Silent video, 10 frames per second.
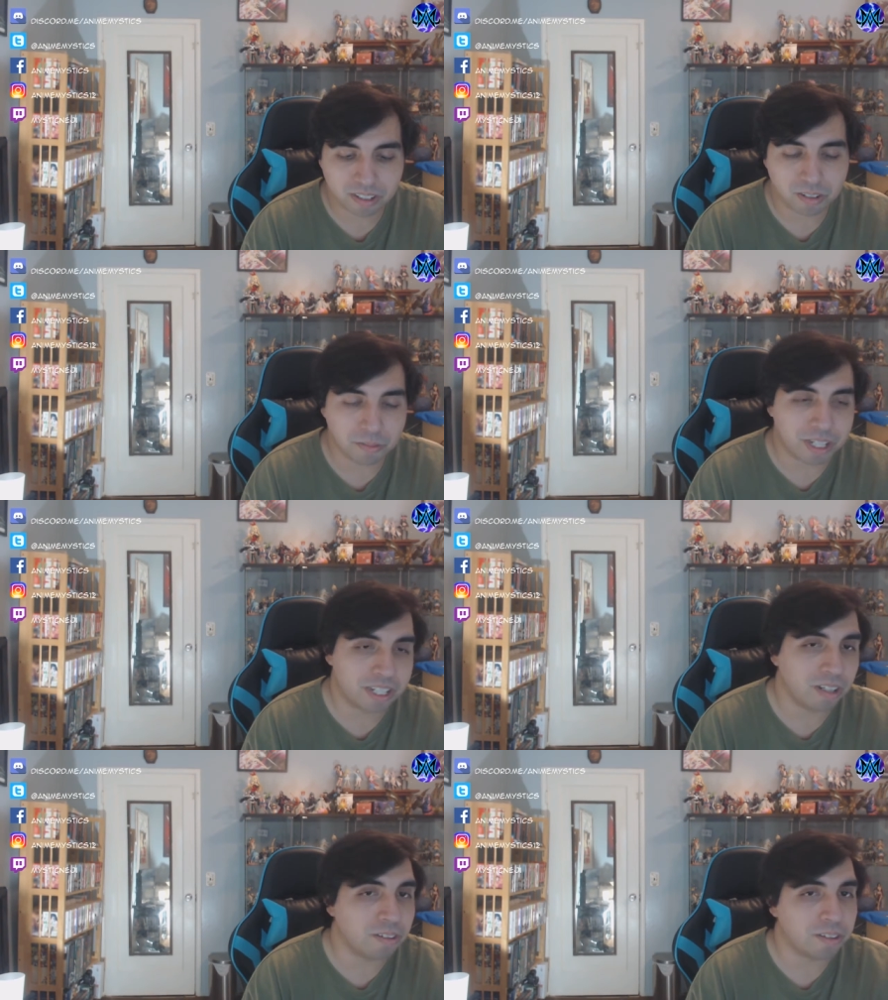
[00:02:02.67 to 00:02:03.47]
Kasumi
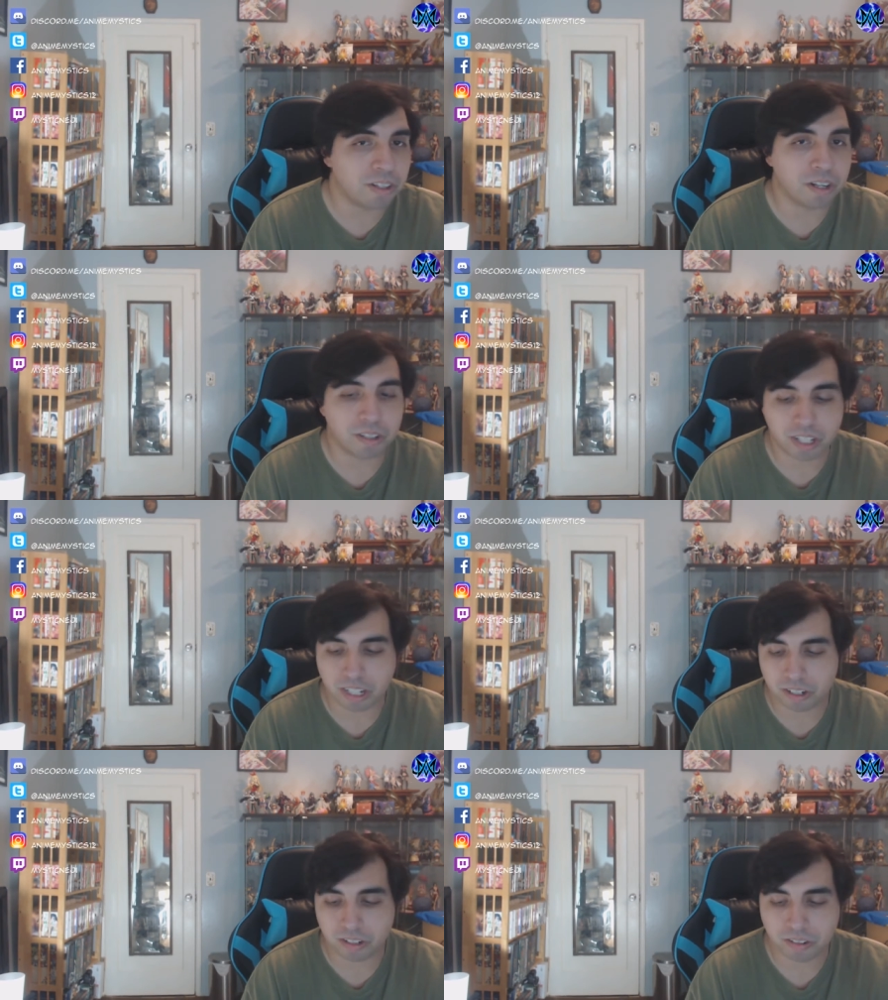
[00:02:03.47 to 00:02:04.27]
tells her, you
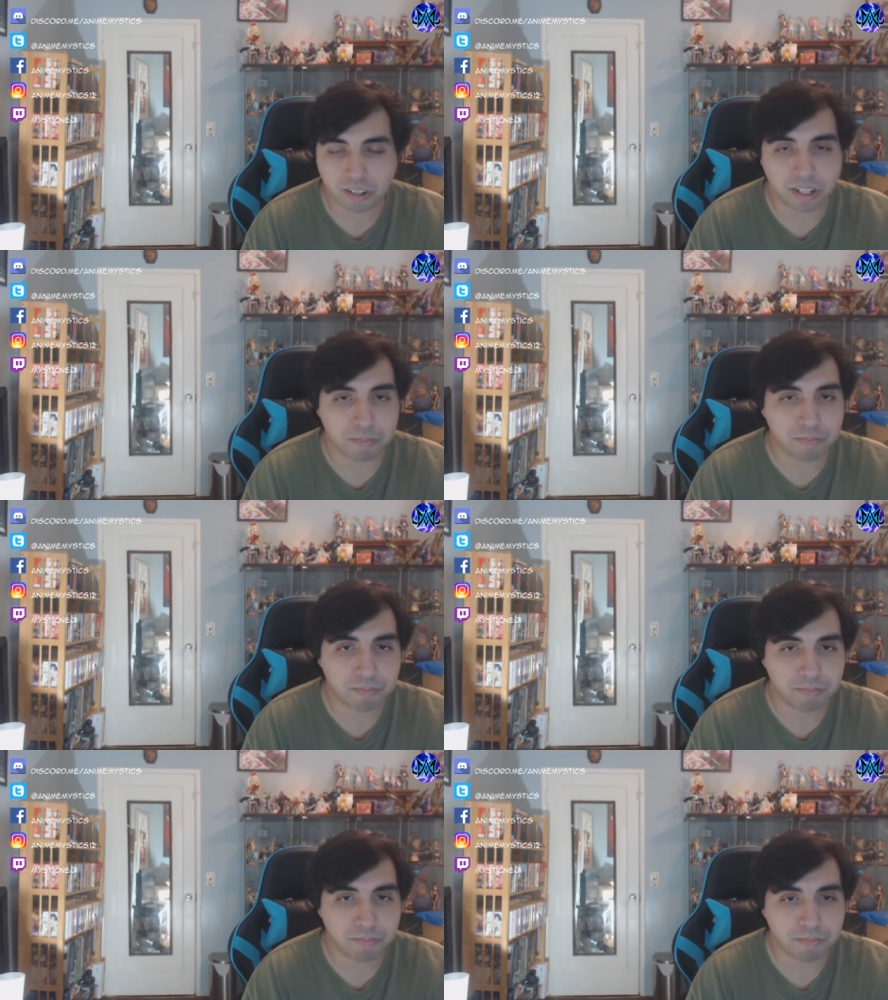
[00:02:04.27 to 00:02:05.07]
gotta try to
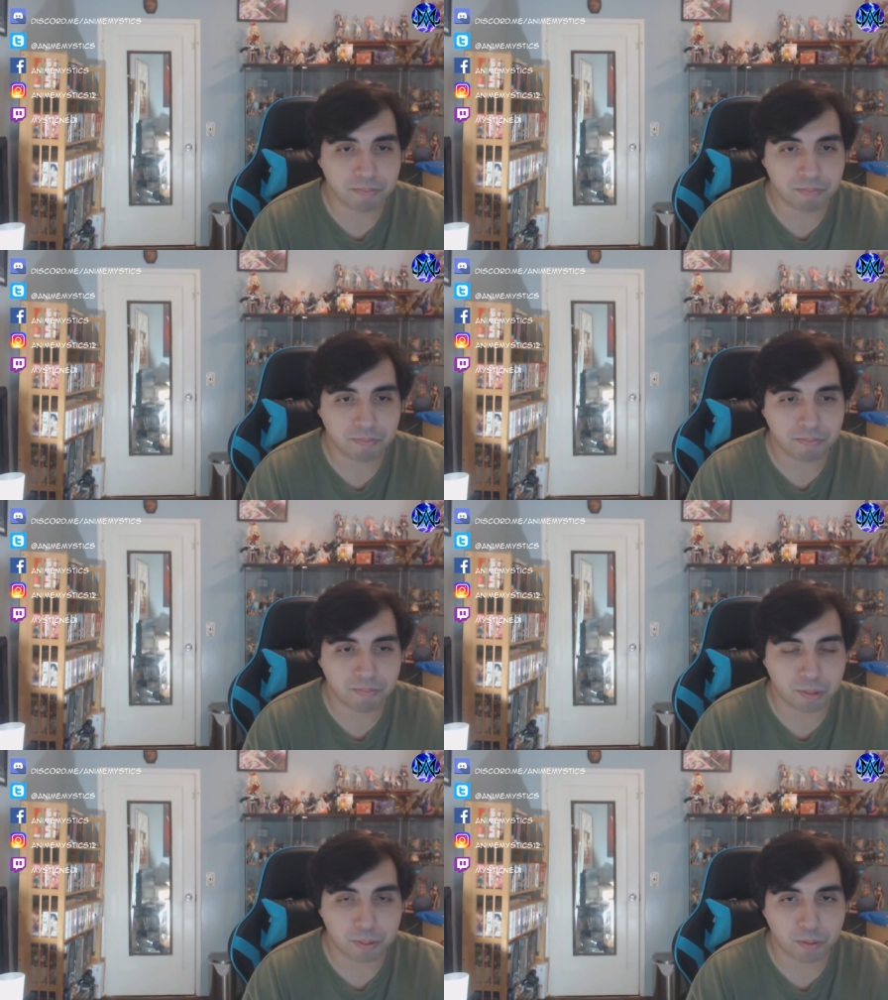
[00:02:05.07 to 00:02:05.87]

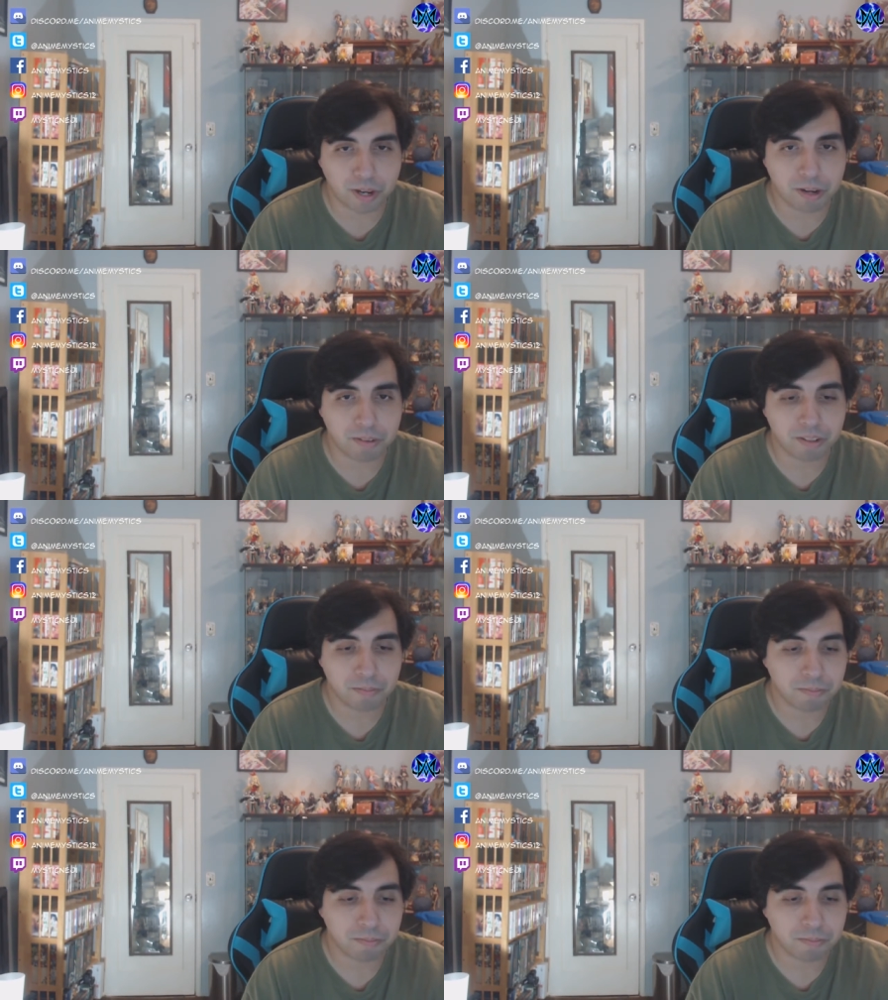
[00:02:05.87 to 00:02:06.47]
flip it around.